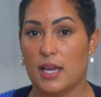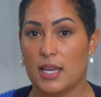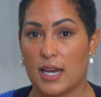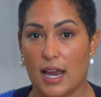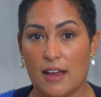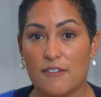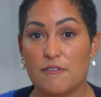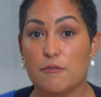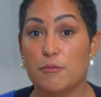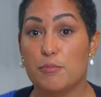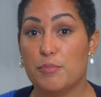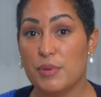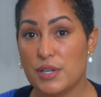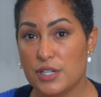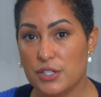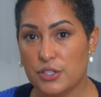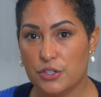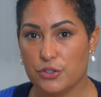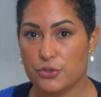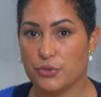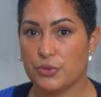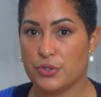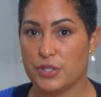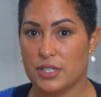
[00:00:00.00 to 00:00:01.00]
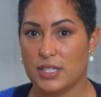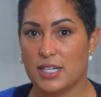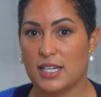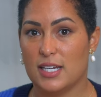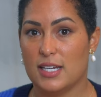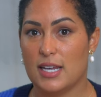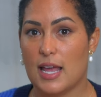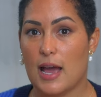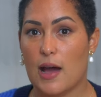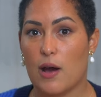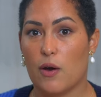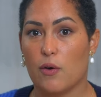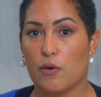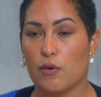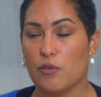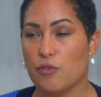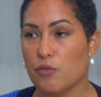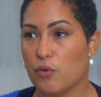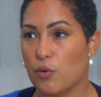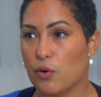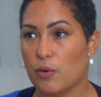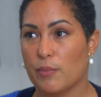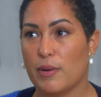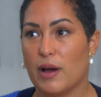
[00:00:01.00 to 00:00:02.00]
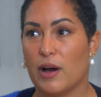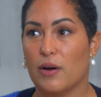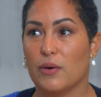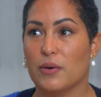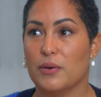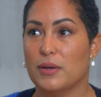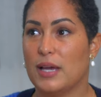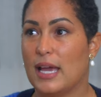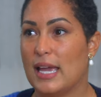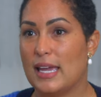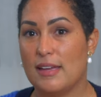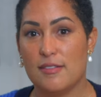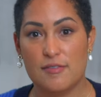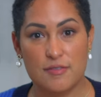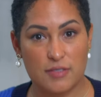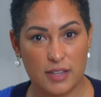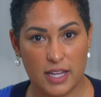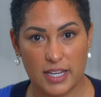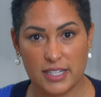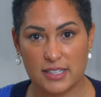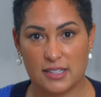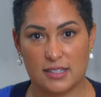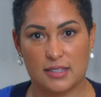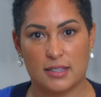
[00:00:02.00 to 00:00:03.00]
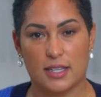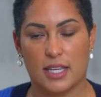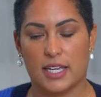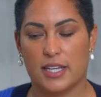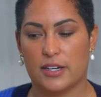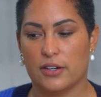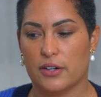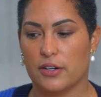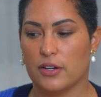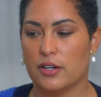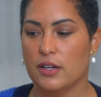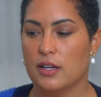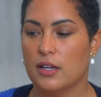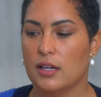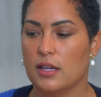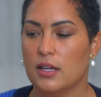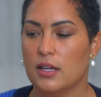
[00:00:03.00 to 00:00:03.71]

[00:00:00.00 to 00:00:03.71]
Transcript: and I've been using it now for about eight flights later,